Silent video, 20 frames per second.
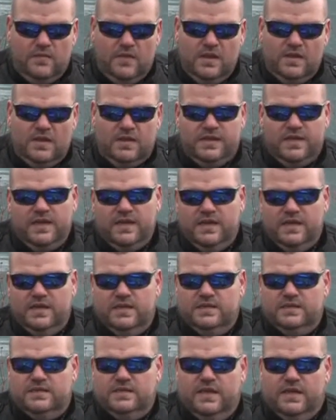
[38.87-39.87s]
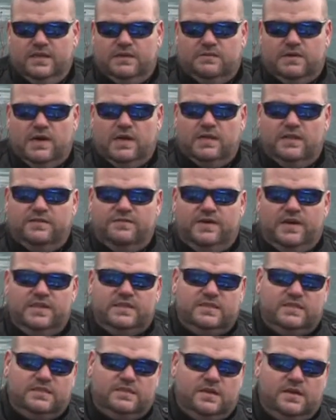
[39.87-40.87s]
the thing is that rugged
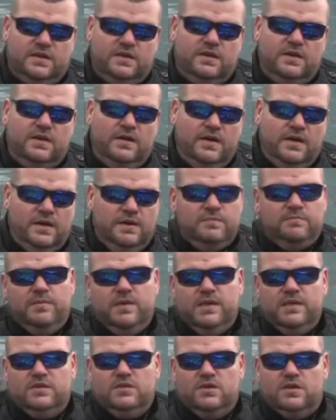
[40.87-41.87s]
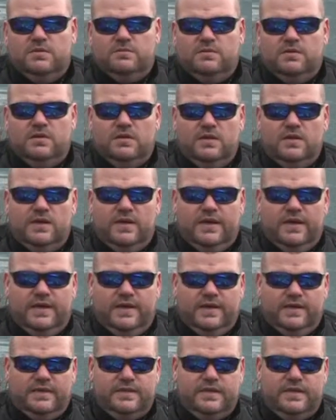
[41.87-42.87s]
devices are made durable,
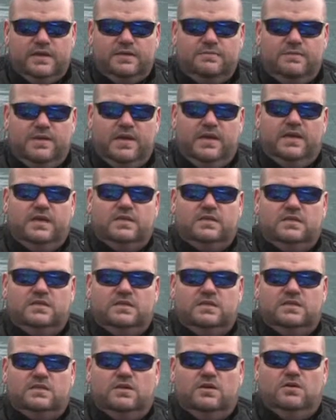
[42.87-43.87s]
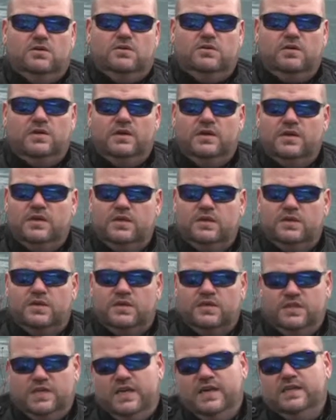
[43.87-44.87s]
and they're made so your
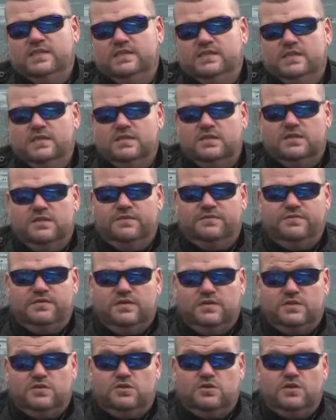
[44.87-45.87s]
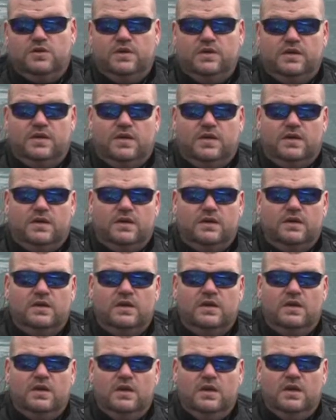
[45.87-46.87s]
chances of destroying a
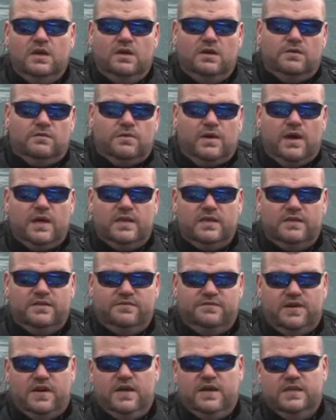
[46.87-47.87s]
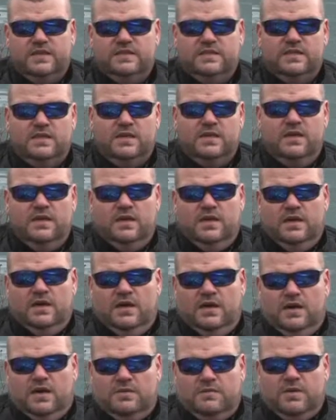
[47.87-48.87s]
rugged device
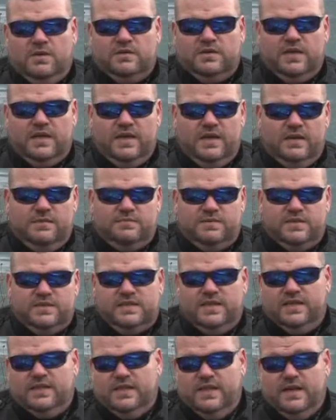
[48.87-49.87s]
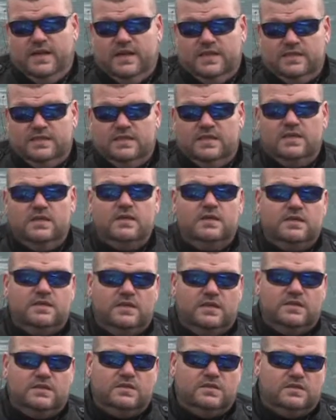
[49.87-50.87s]
are about 80% less
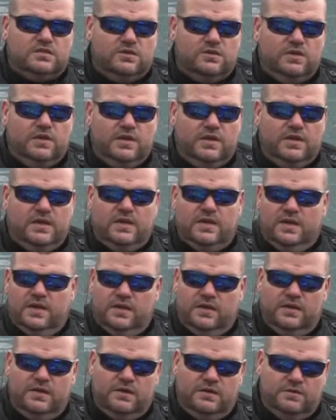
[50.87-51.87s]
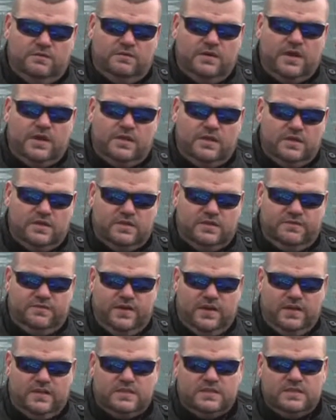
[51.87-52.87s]
than destroying a regular
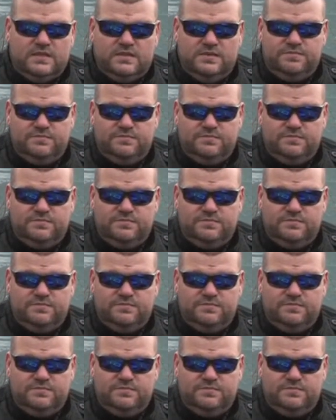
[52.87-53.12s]
device.